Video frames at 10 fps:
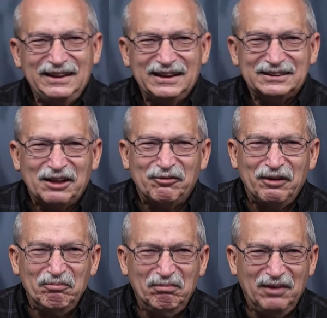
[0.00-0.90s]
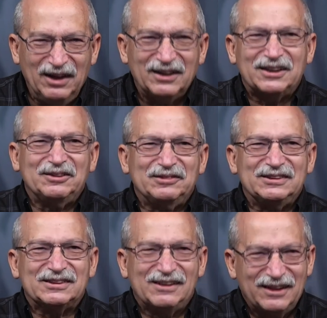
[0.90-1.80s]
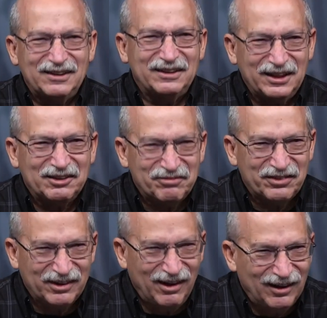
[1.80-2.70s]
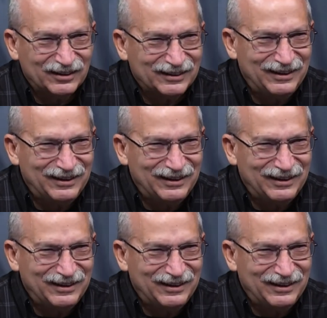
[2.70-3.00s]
he has a remarkable clarity of thought.